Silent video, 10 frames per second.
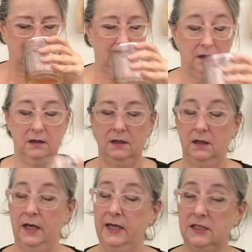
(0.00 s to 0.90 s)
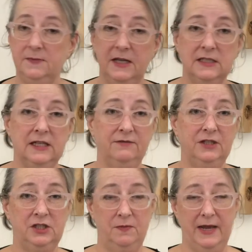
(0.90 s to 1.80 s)
And it smells
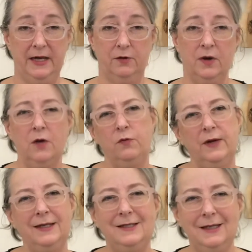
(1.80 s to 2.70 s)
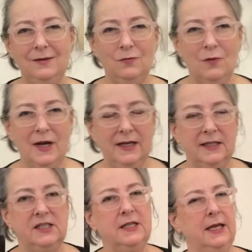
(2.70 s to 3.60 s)
lovely tomato. What I didn't want
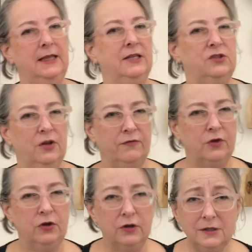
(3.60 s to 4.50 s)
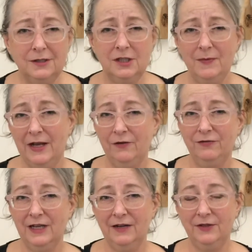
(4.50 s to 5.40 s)
is to get that sort of cooked tomato
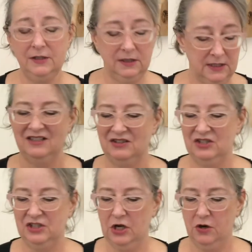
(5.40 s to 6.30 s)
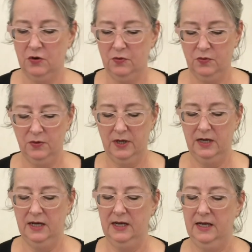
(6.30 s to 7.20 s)
flavor. So
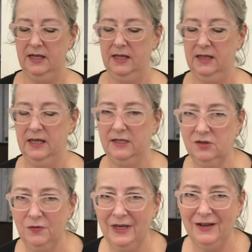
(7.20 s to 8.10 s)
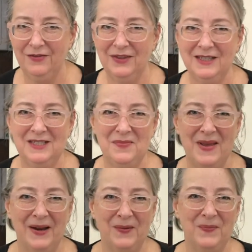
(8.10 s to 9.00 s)
that's what we have for the
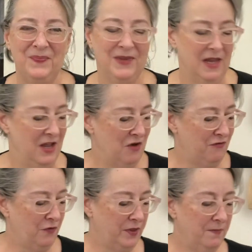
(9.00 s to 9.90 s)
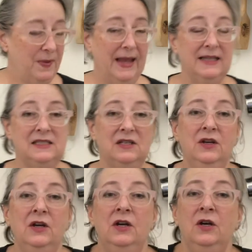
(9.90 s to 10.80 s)
tomato. For the base,
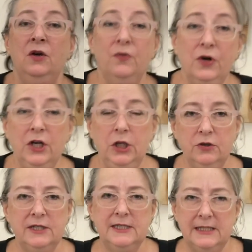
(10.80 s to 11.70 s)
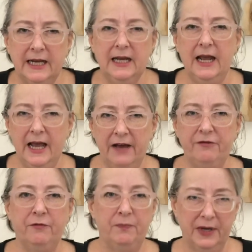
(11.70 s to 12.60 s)
we're going to use 1.5 sticks
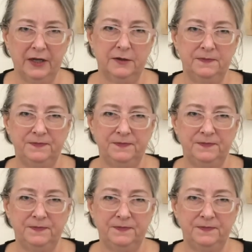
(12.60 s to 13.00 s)
of butter.